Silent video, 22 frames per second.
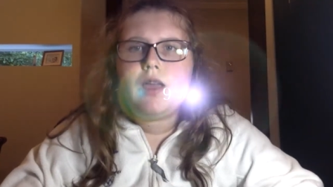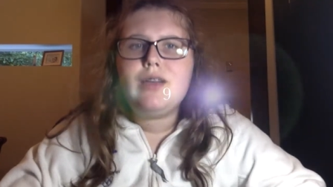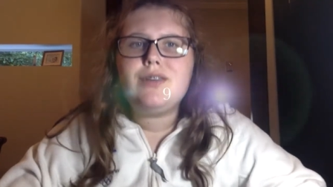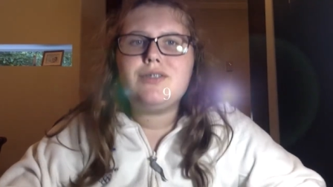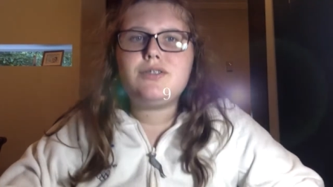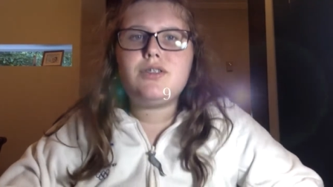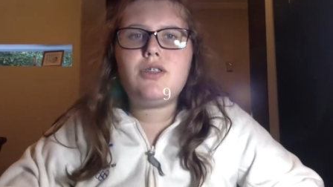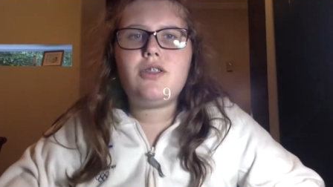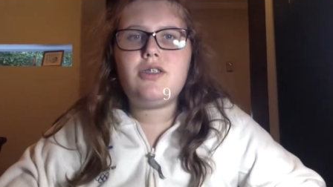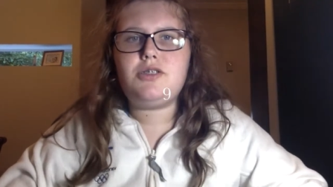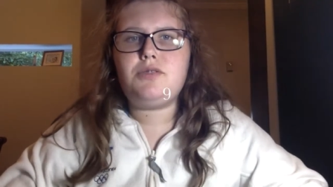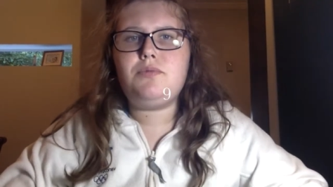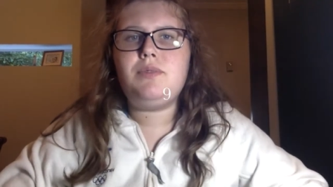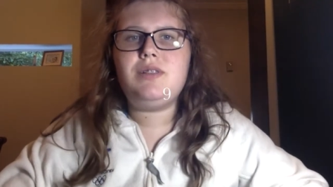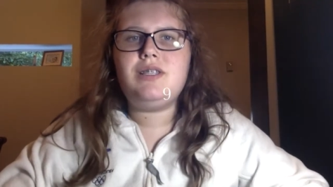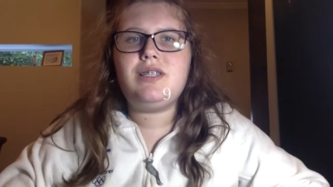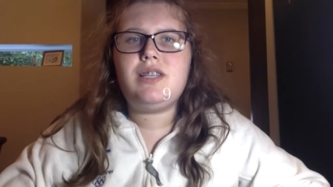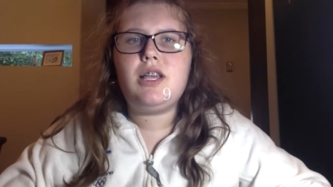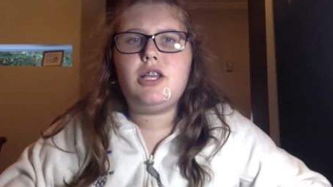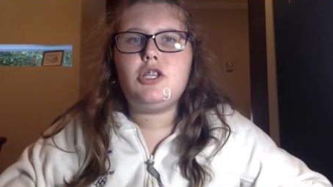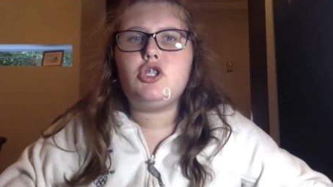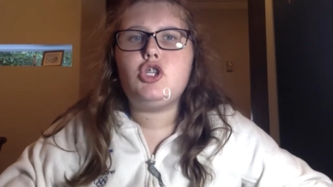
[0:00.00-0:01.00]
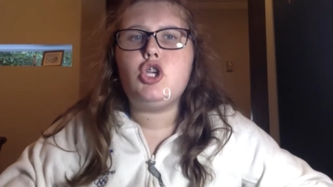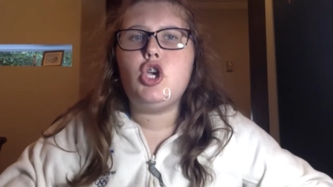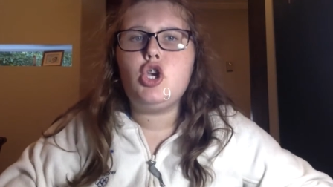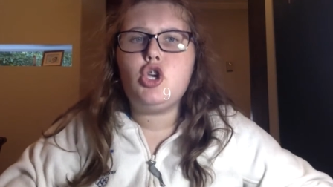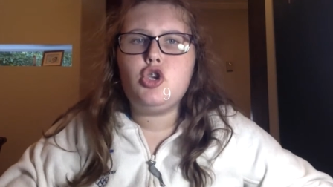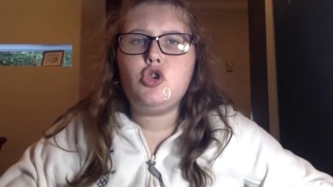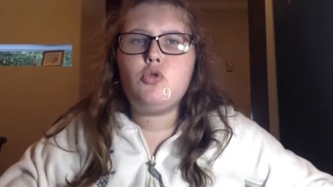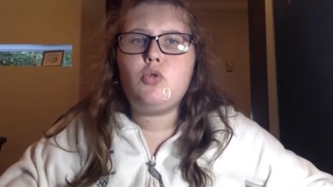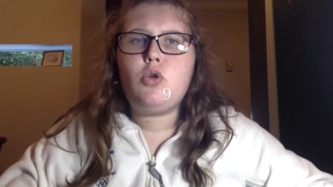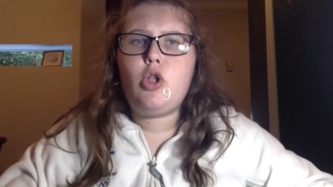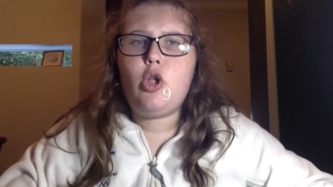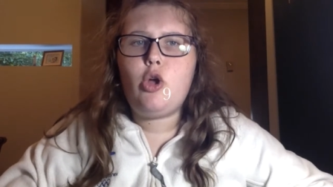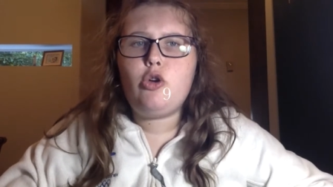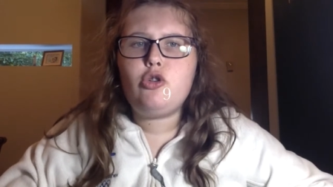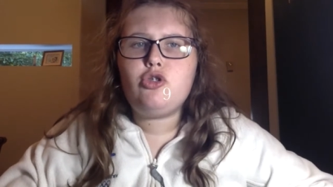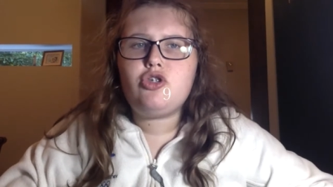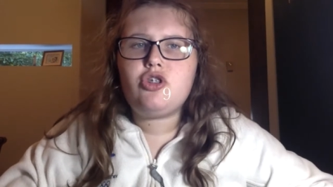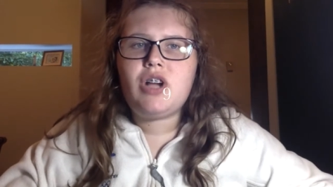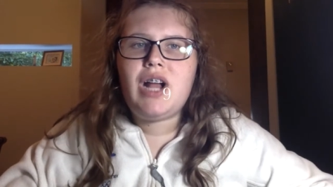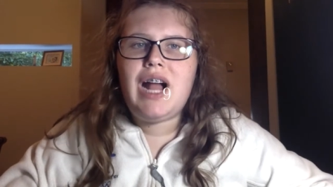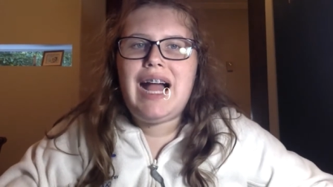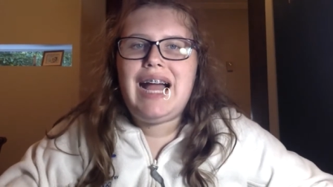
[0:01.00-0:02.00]
So this one says, you
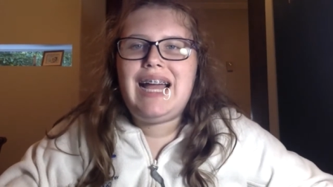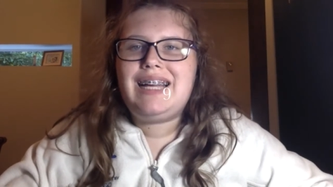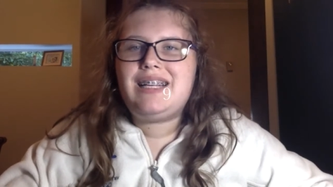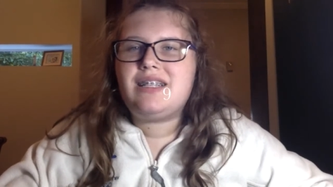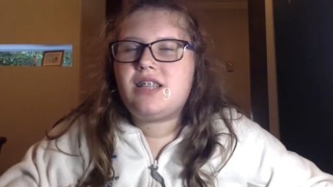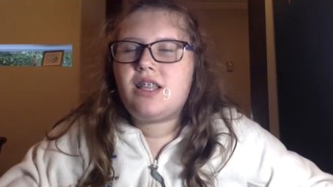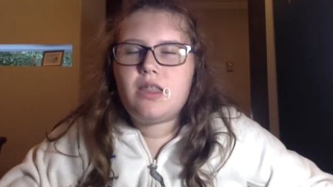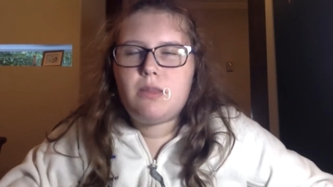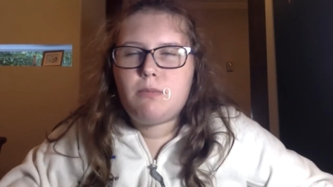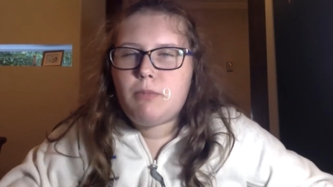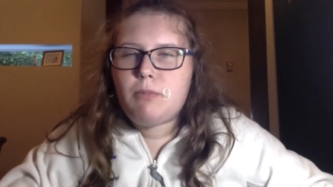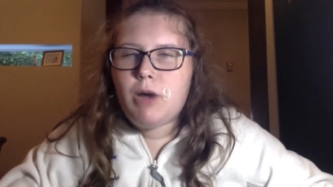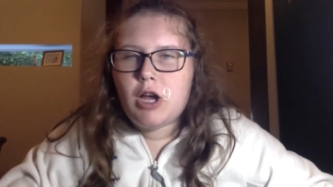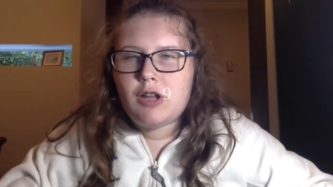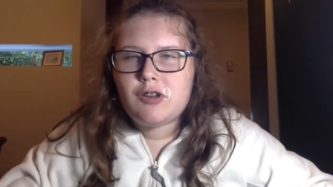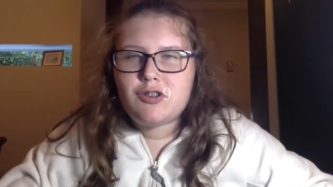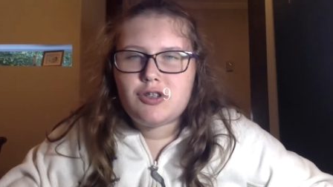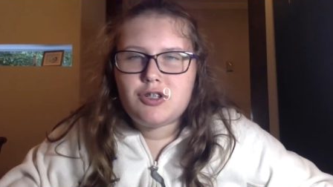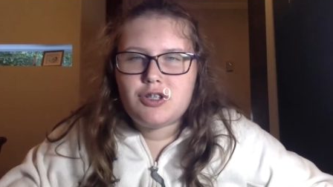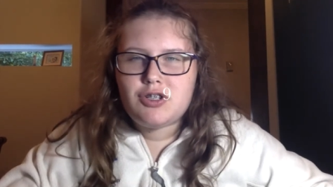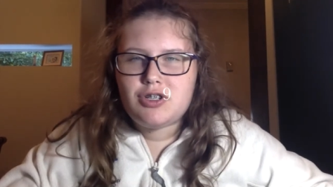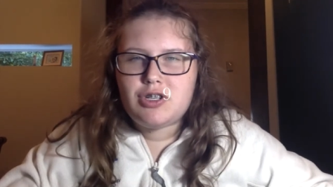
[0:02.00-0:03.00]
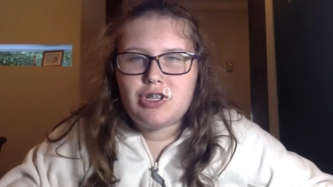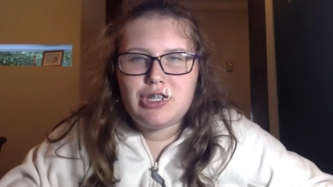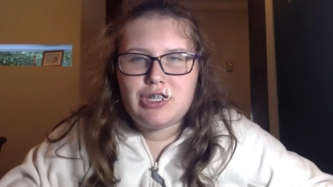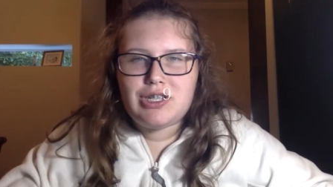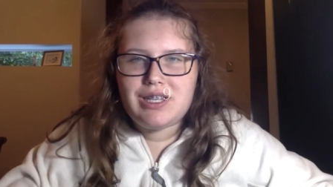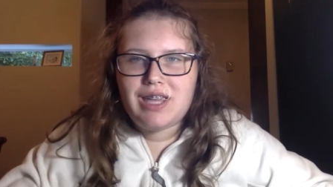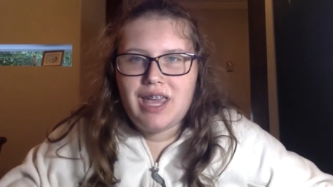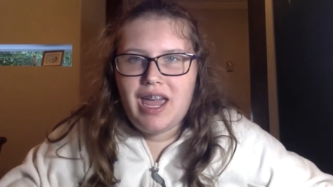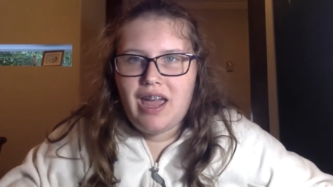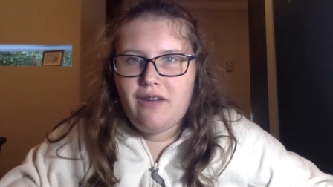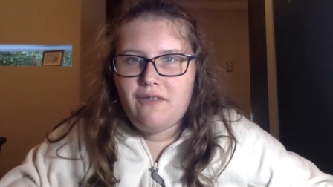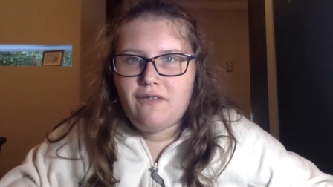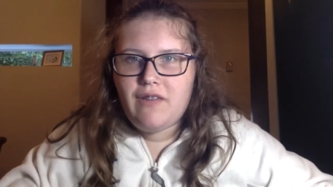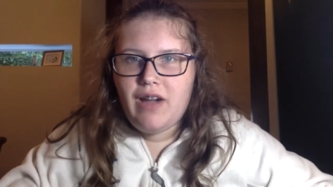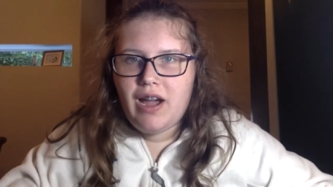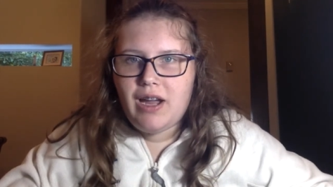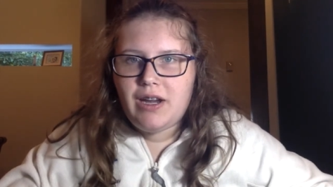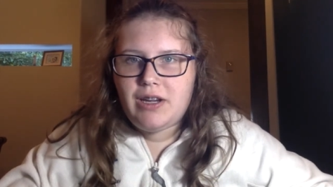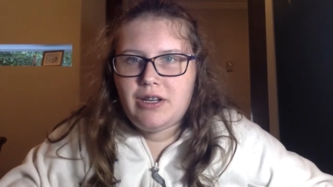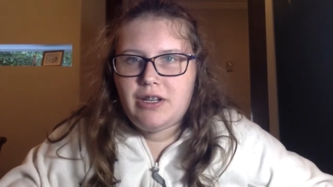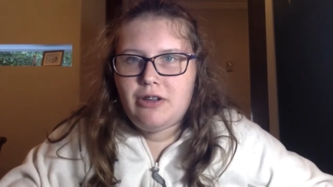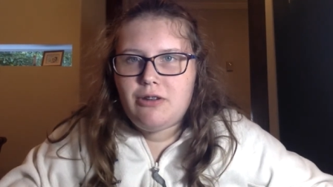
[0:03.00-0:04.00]
close your eyes and the monsters can't
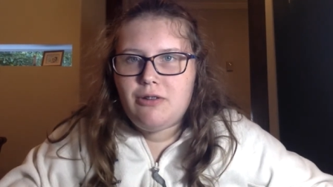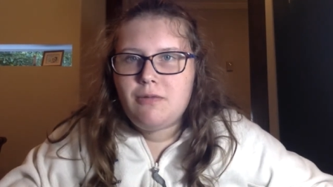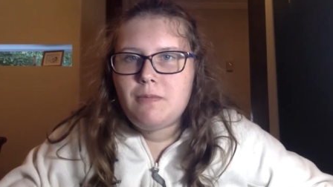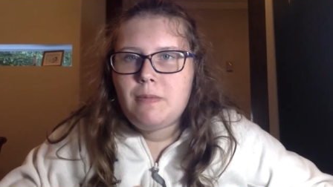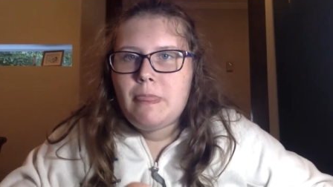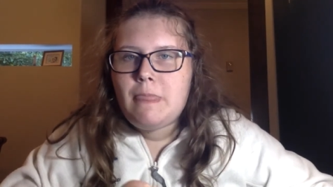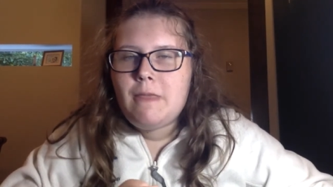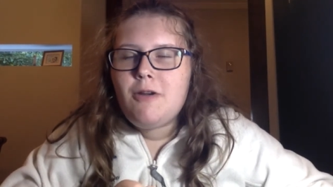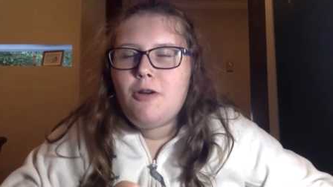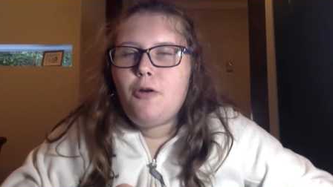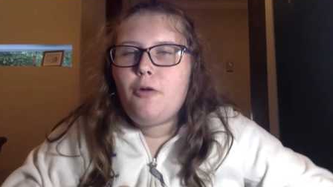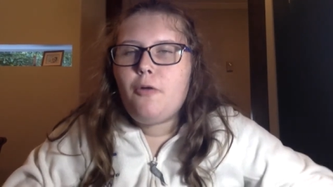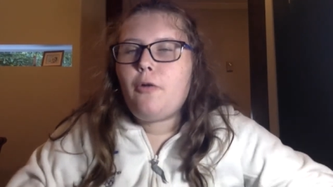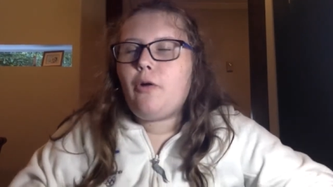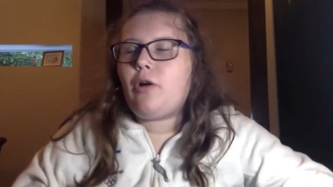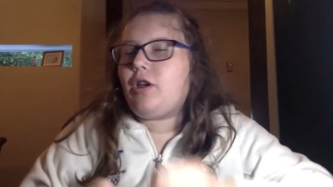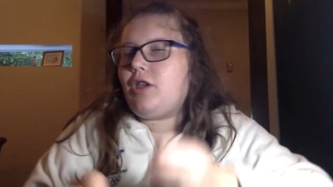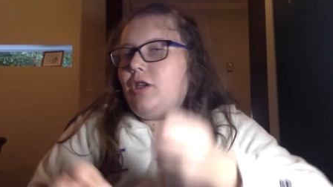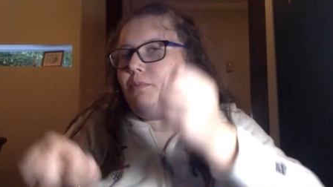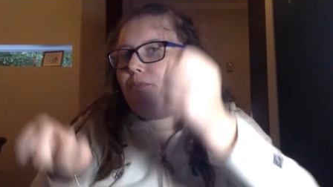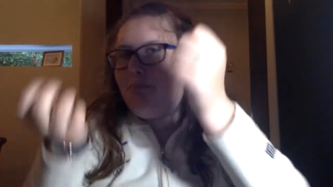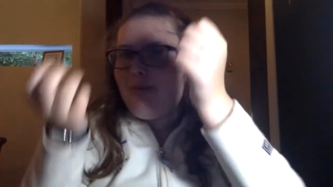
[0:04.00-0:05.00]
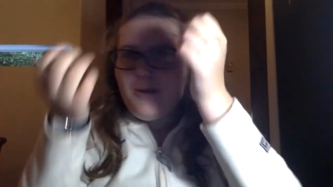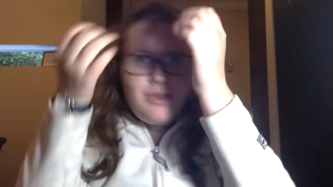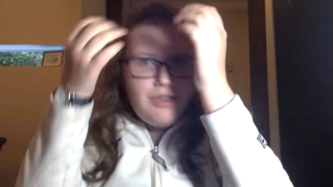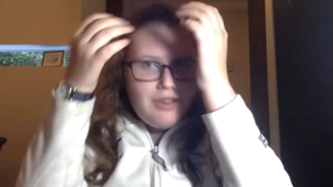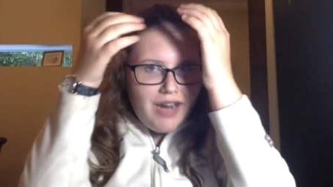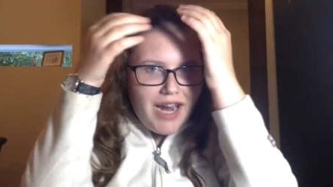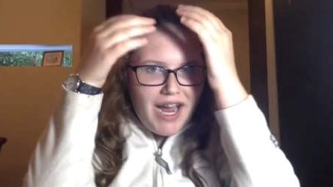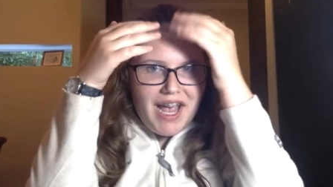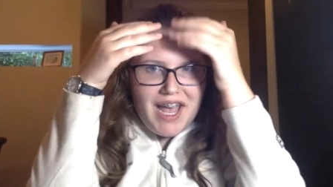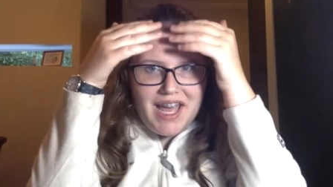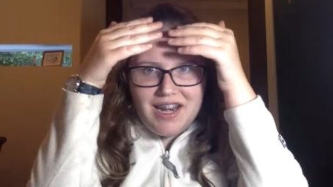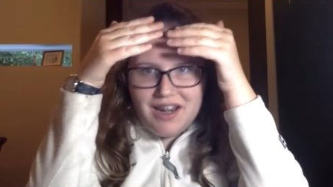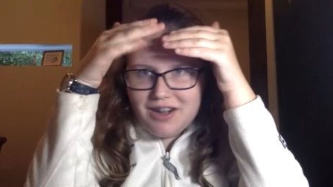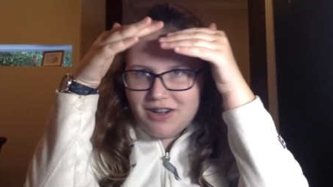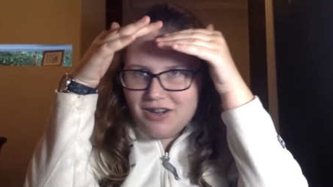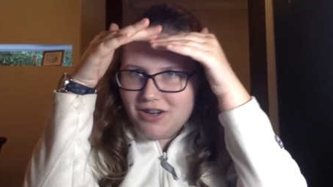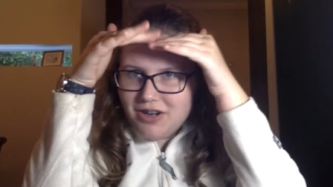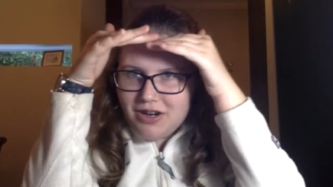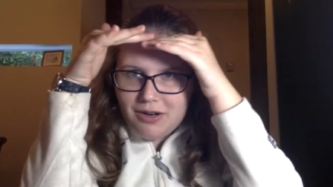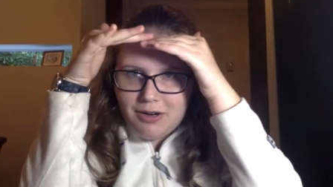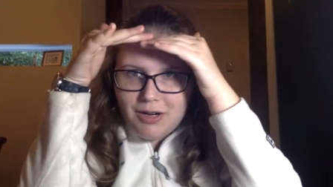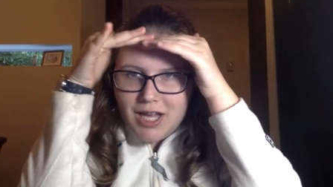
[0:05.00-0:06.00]
find you. Or you put your head under
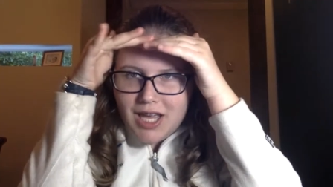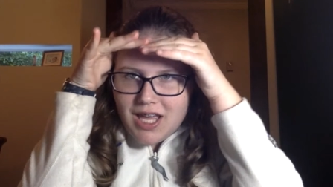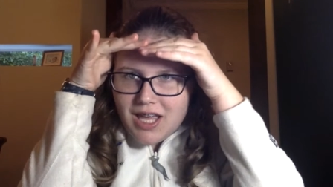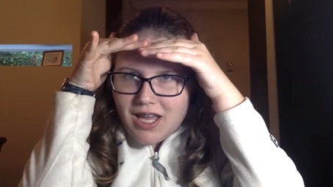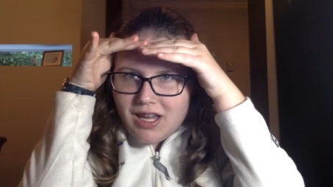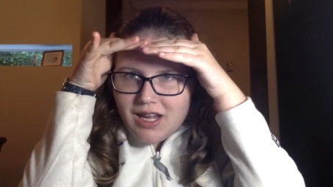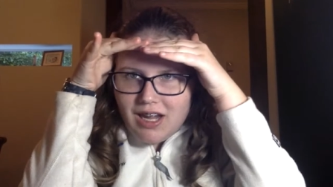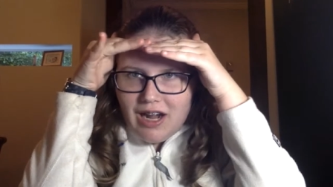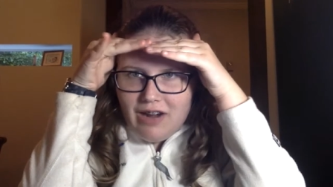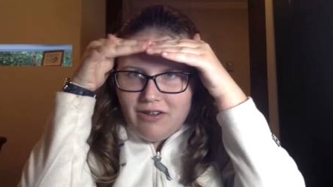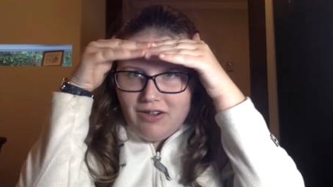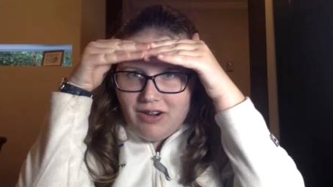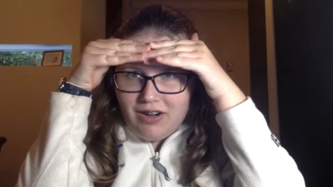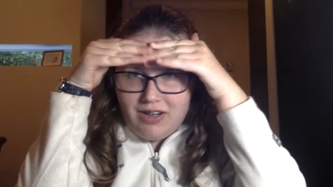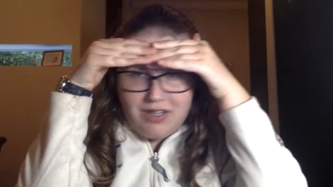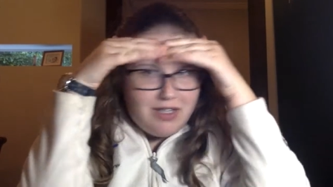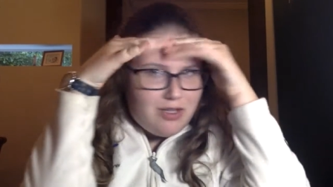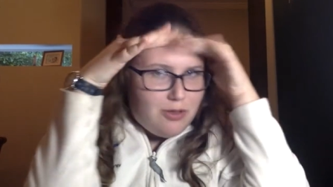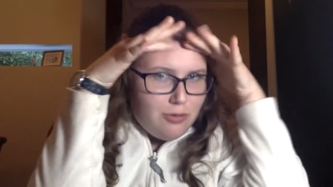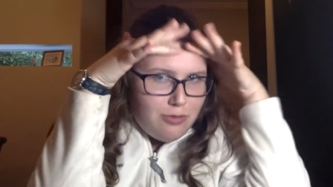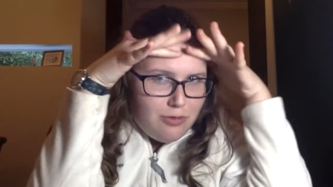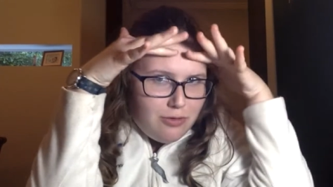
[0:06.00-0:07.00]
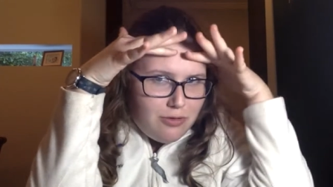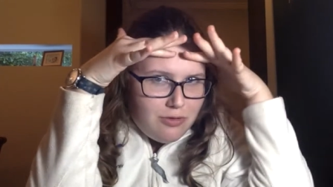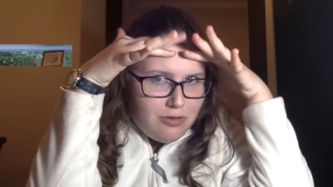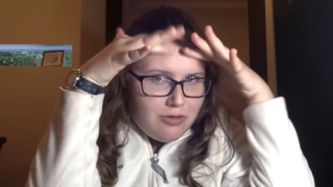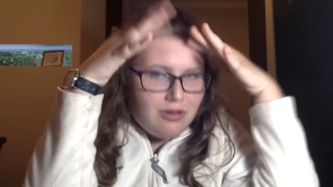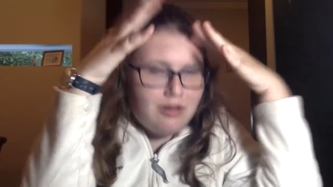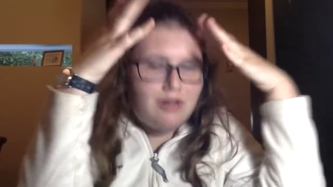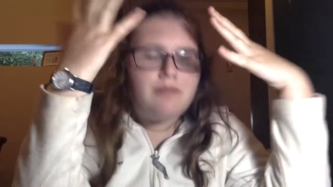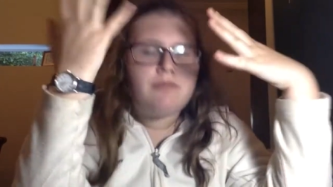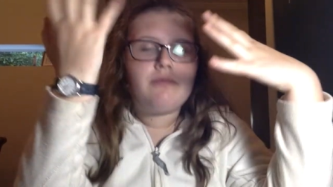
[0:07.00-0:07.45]
your covers. Ooh.